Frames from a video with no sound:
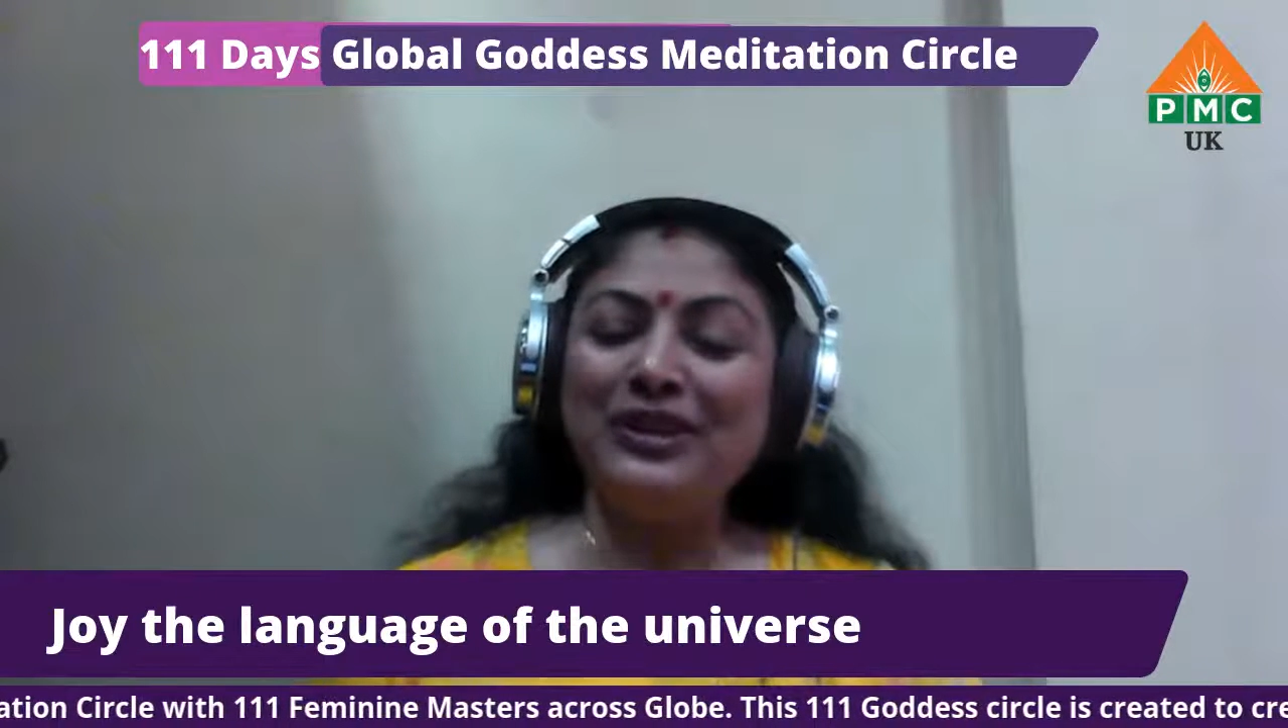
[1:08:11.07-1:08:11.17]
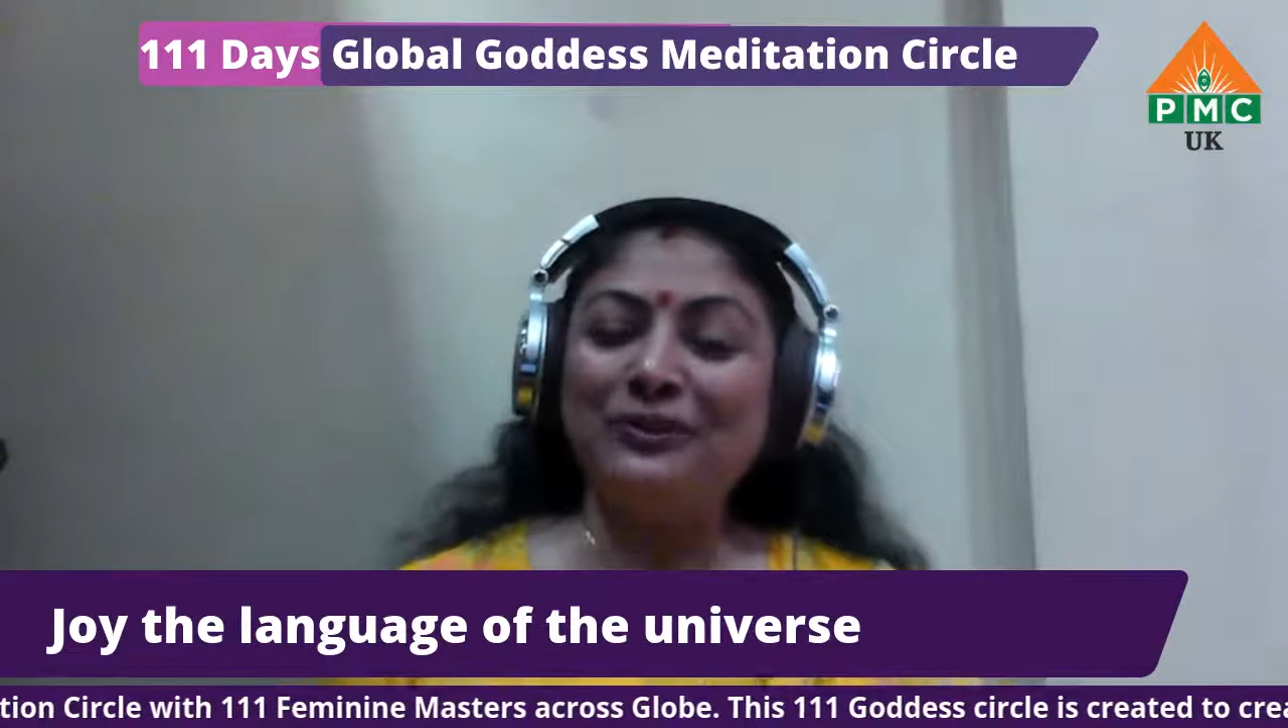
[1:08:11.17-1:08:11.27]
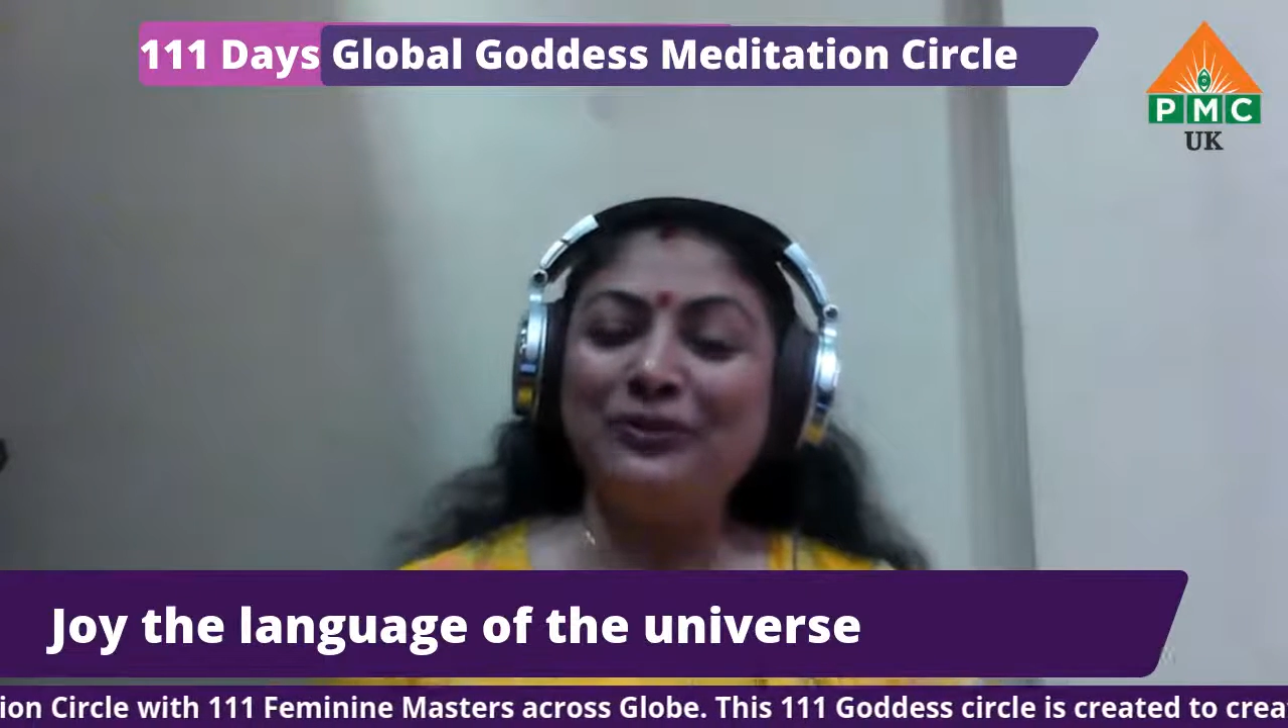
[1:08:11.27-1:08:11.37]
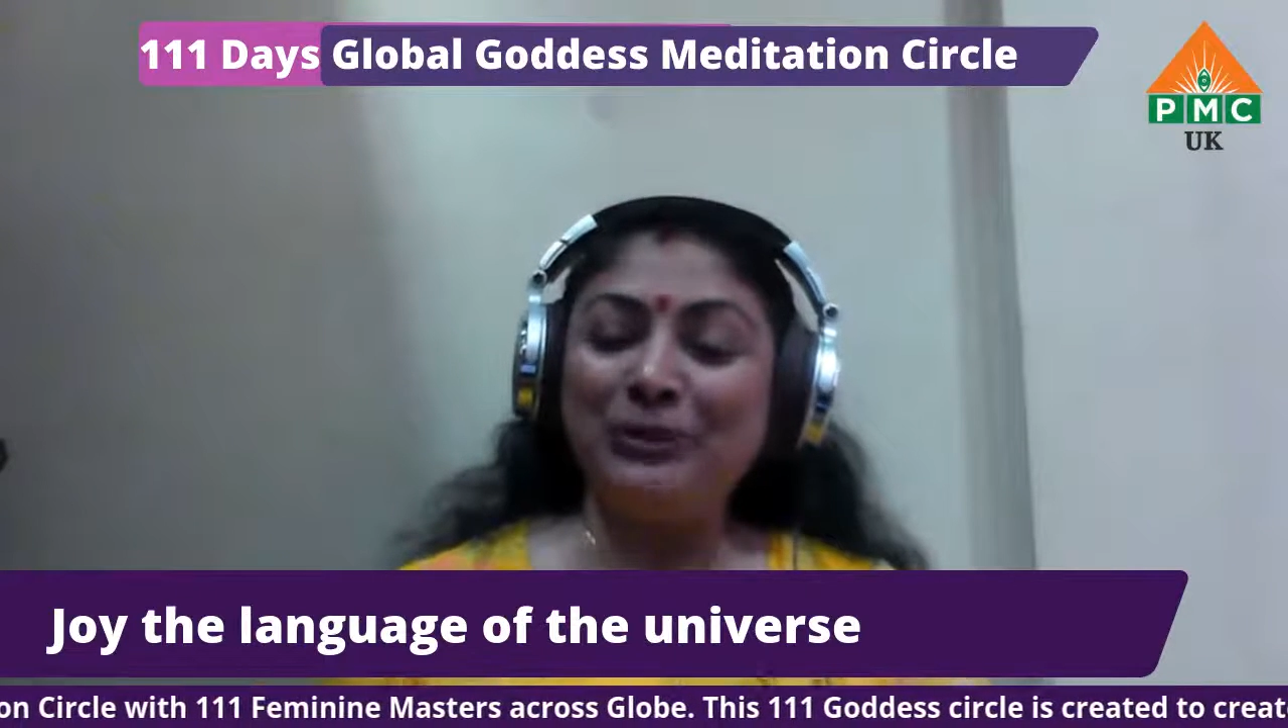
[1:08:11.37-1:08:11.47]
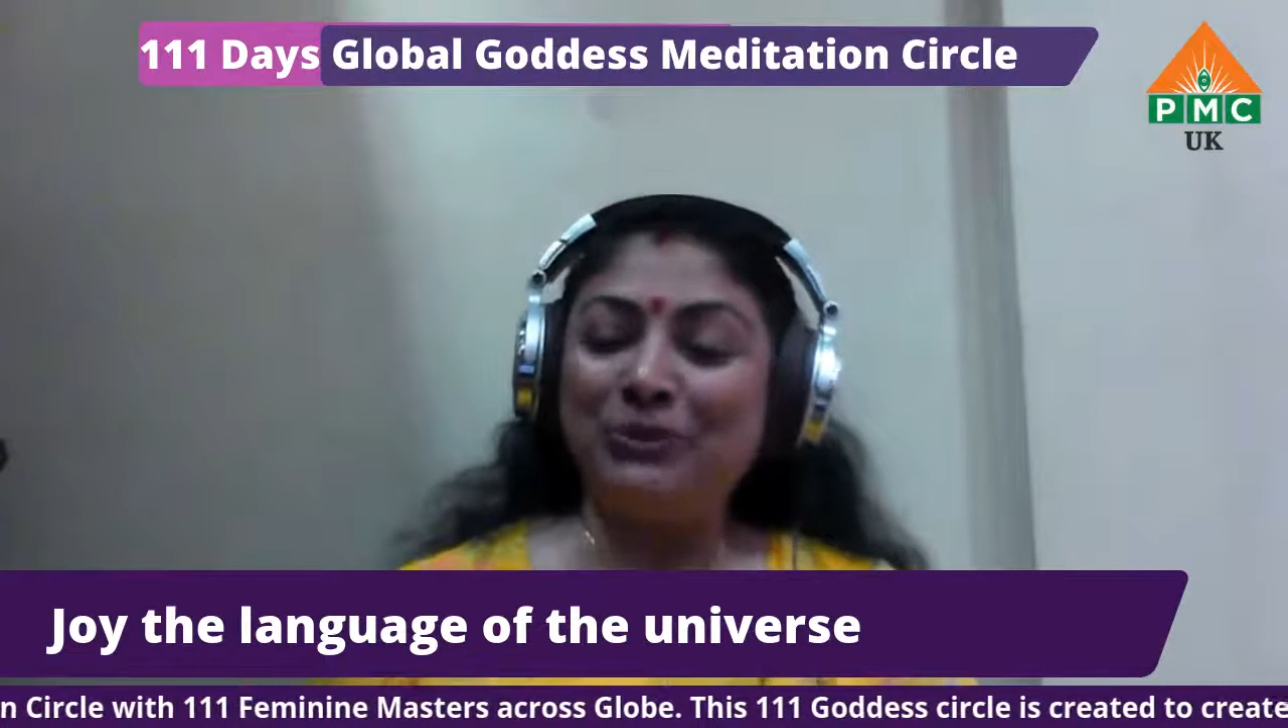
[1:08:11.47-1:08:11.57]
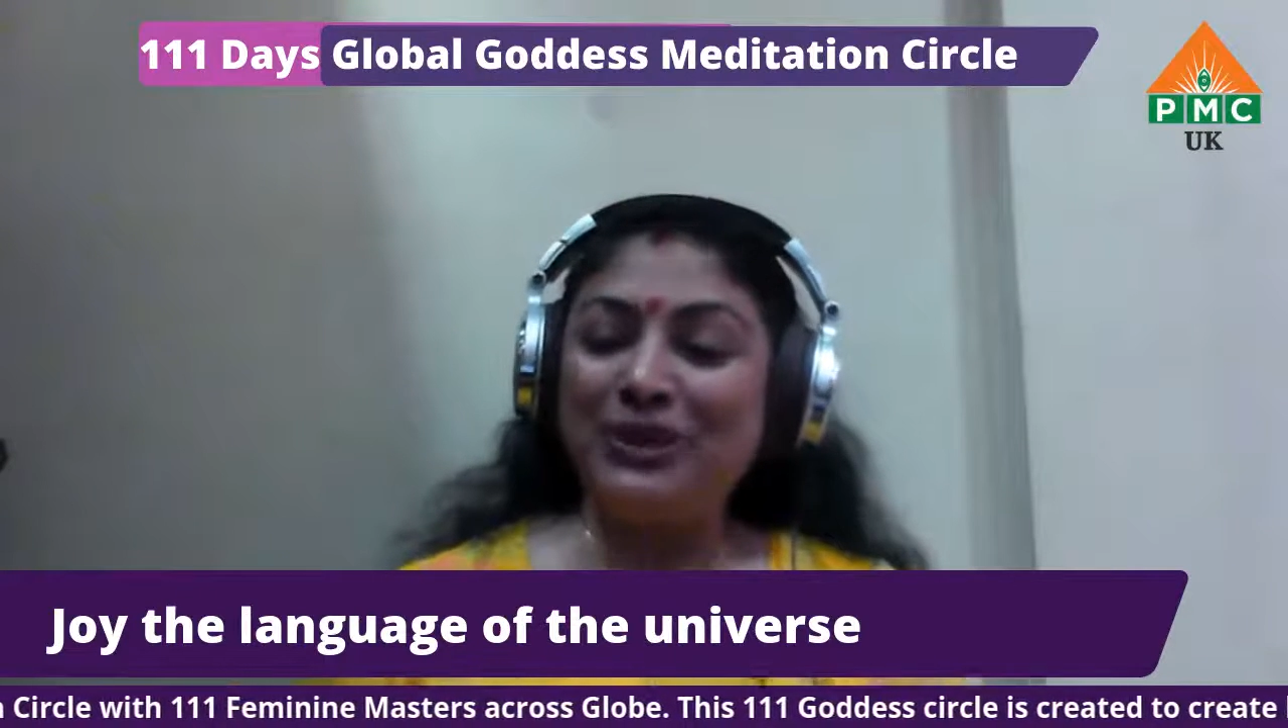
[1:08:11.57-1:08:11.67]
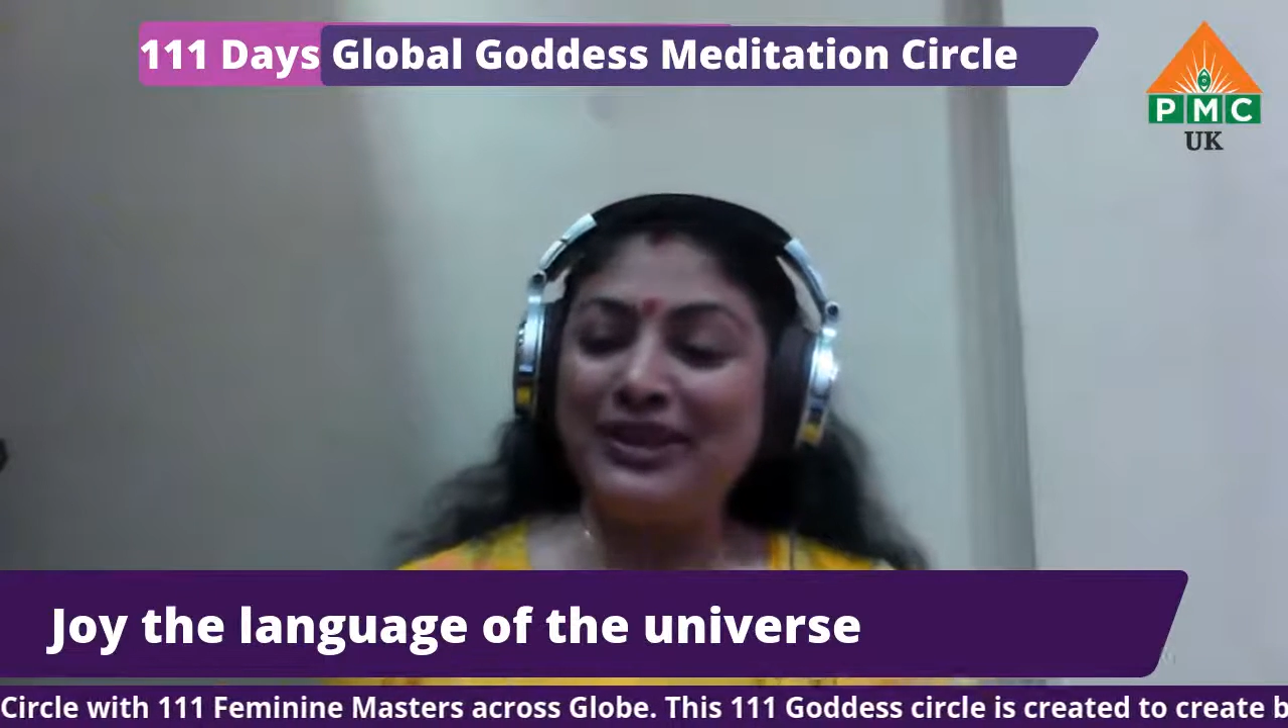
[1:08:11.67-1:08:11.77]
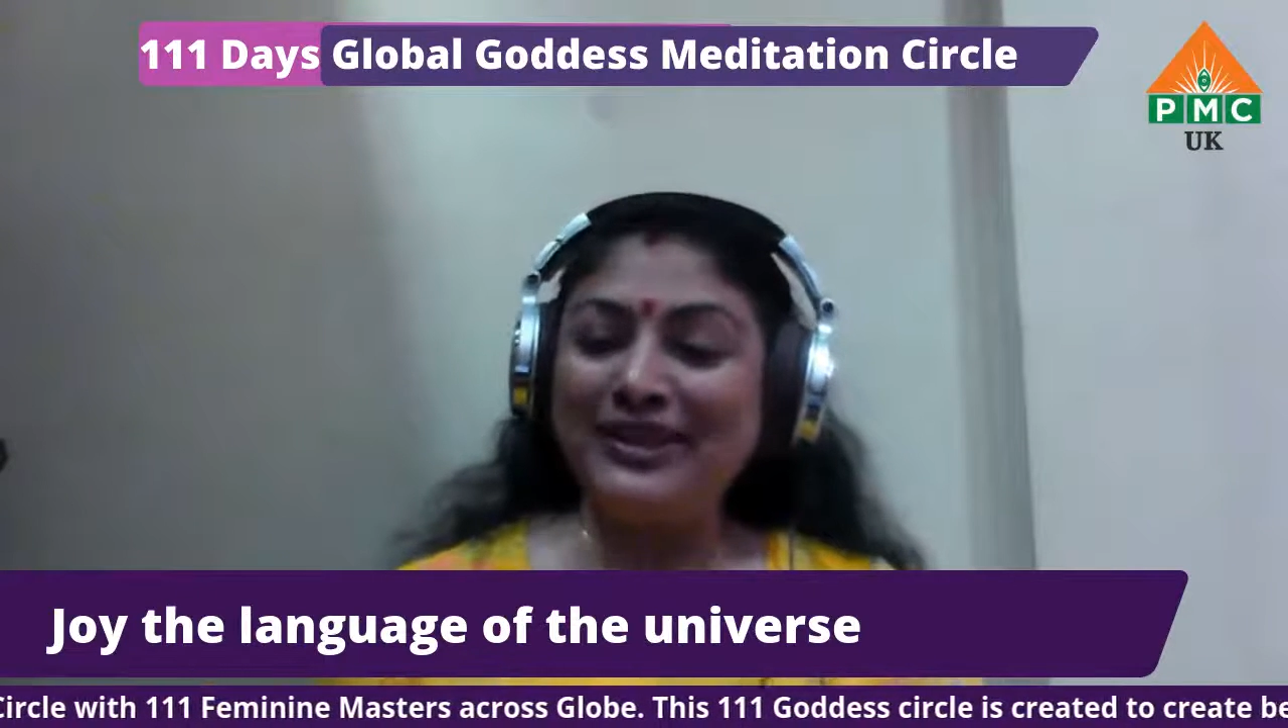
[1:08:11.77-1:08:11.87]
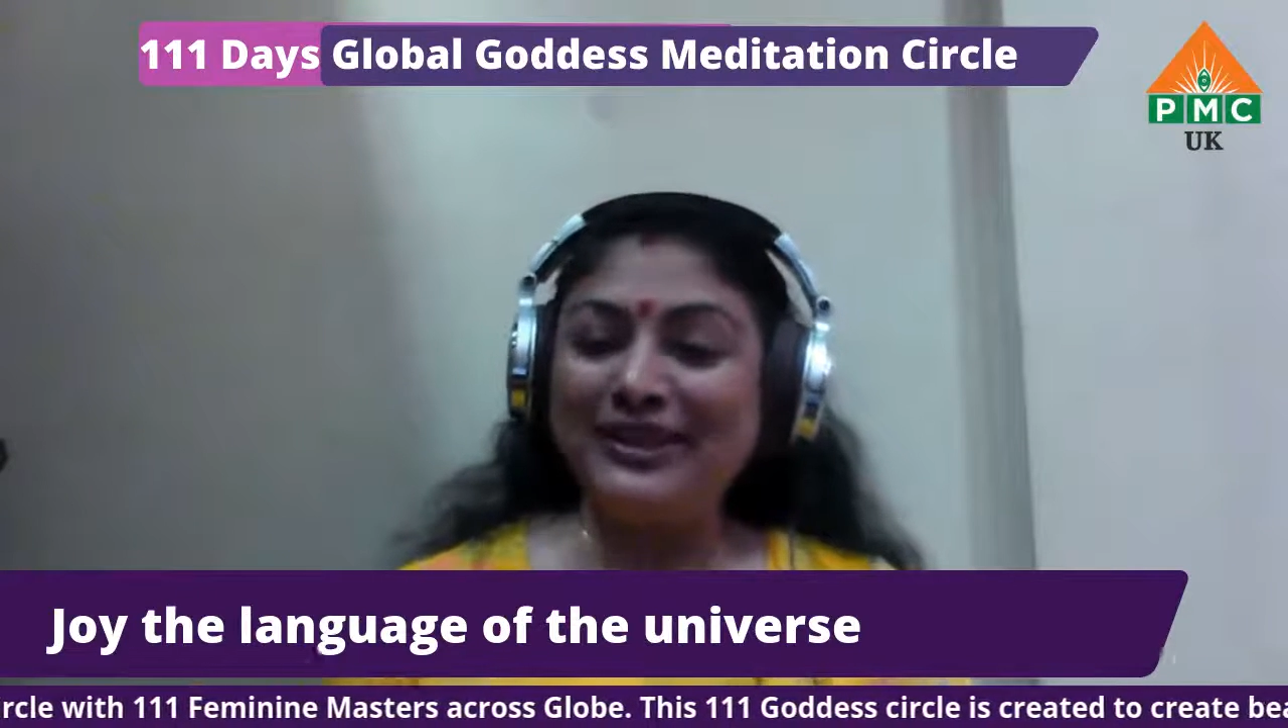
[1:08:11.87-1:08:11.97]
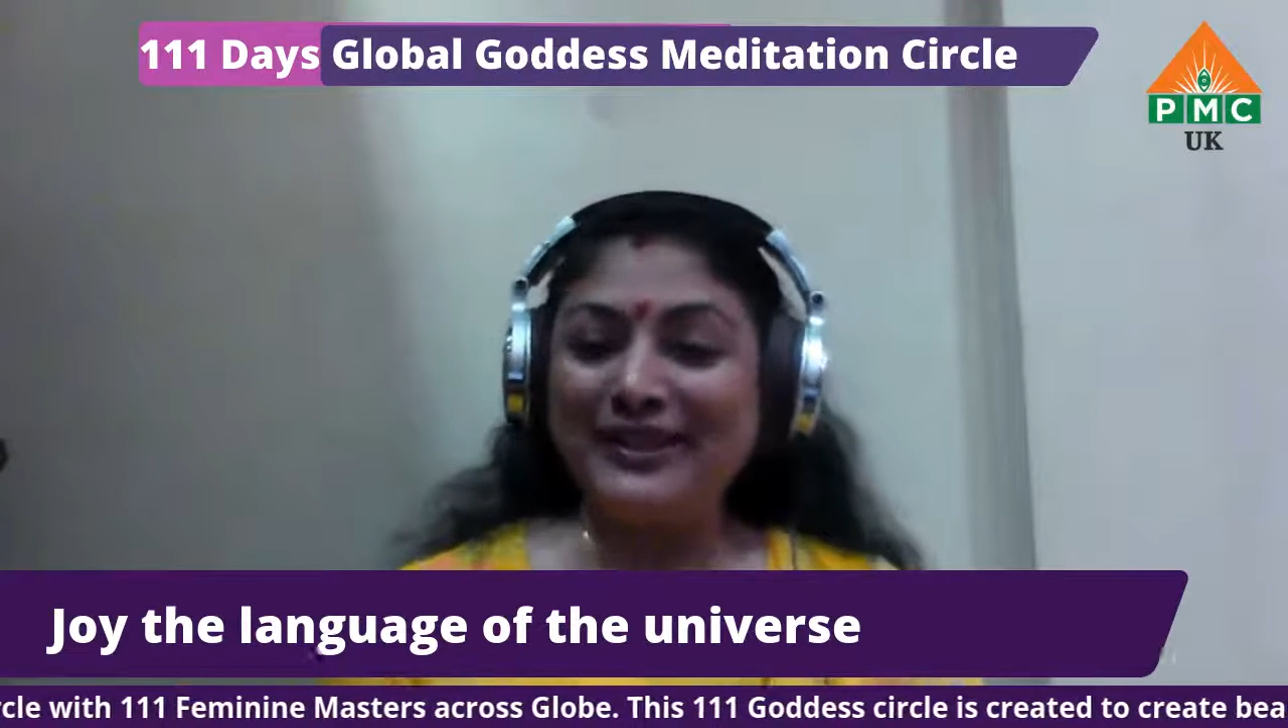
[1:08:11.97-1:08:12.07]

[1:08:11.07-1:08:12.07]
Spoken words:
The vibration